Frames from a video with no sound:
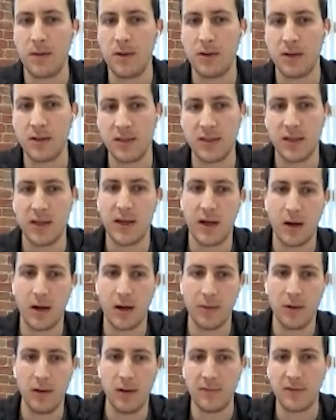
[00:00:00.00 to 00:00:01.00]
You can see here
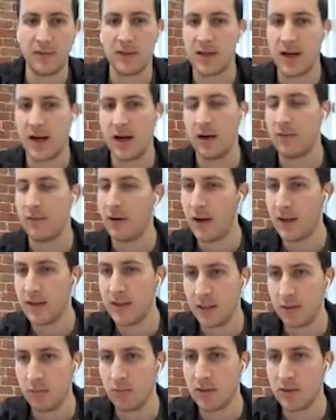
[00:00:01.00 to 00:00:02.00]
on the left is kind of our
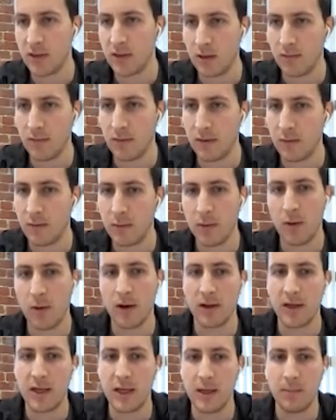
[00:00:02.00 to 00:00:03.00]
ideal resolver. We
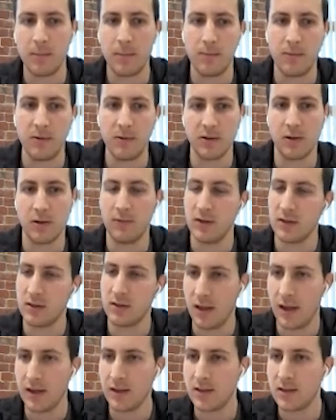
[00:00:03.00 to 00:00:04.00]
want to keep
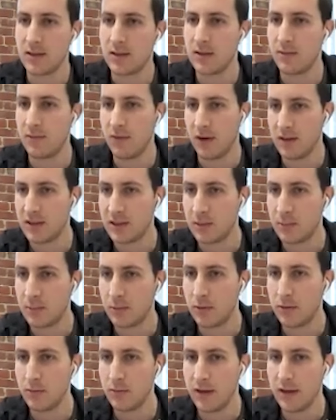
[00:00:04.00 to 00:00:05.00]
resolvers light, very
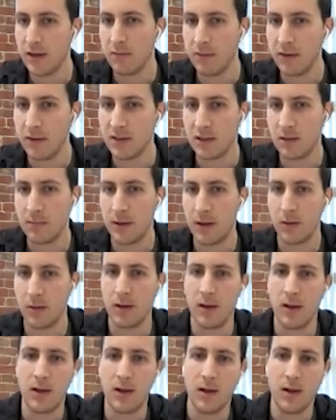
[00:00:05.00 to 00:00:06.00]
simple to read and reason about.
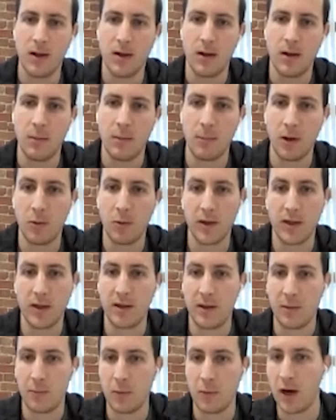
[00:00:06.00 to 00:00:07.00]
But
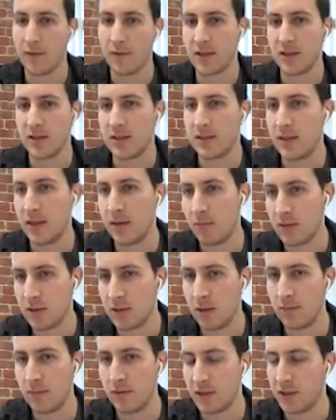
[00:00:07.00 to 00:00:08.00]
we often see
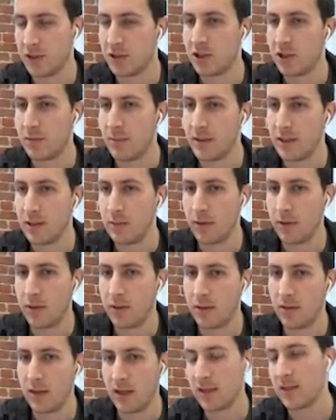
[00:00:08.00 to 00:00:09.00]
resolvers instrumented with
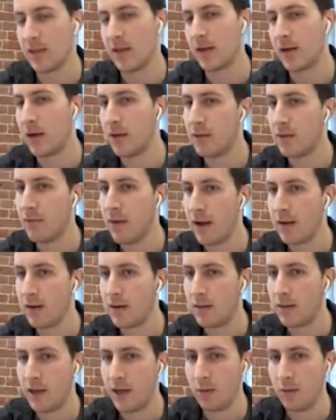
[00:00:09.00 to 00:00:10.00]
things like on the right.
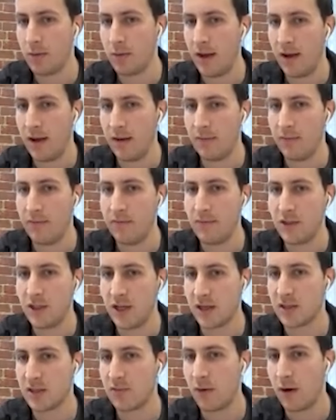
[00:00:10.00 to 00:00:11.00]
Here we have
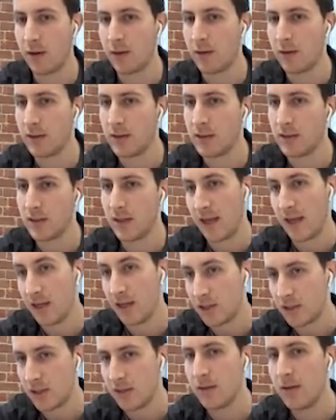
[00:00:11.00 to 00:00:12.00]
checks for
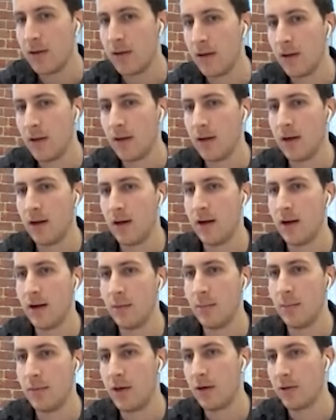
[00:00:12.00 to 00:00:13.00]
authentication,
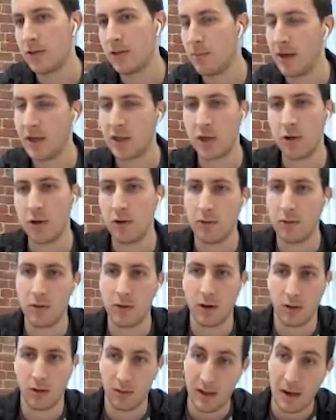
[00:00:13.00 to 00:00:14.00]
to make sure you
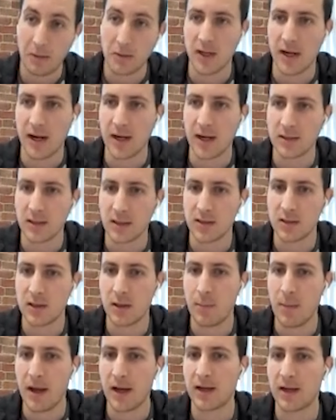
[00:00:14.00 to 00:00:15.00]
are allowed to access
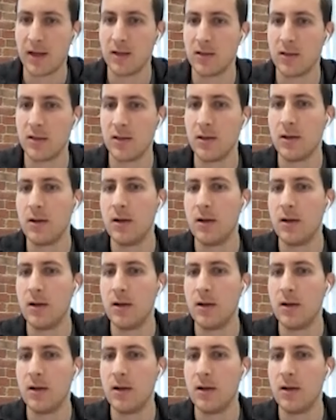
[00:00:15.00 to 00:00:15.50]
the backend.